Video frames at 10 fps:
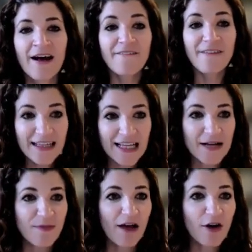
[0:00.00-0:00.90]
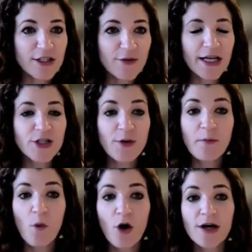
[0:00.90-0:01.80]
Finally, I've also begun doing
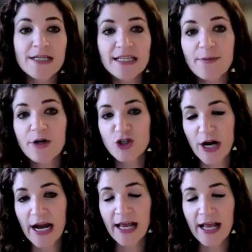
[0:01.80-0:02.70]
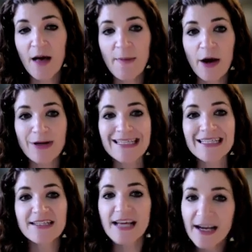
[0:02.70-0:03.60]
more deliberate training about
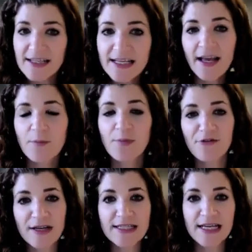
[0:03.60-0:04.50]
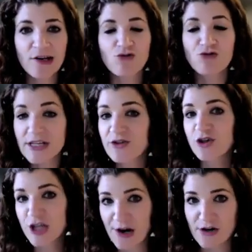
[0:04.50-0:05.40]
detecting and preventing
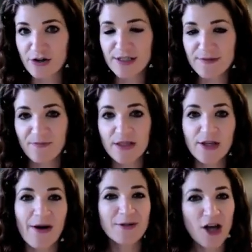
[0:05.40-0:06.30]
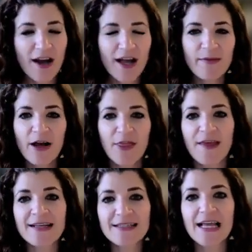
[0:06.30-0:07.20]
research errors. So I'm talking about
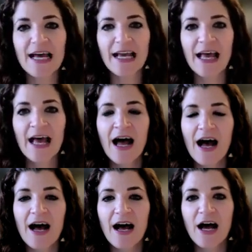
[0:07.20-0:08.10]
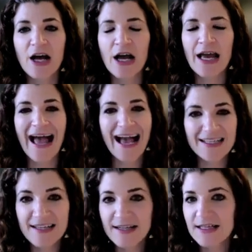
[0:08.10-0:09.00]
things like
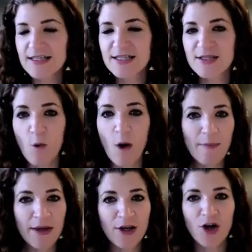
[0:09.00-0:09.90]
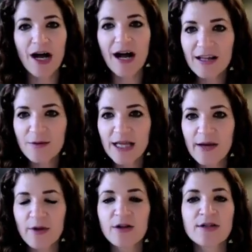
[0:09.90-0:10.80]
accidentally swapping your column
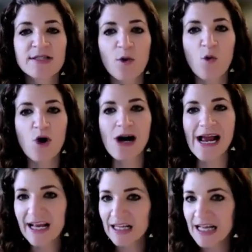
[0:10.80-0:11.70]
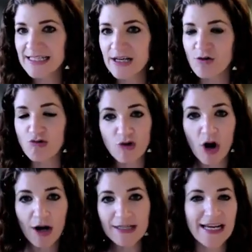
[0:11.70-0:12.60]
labels or analyzing
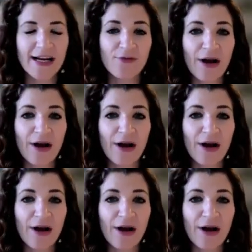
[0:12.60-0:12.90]
raw data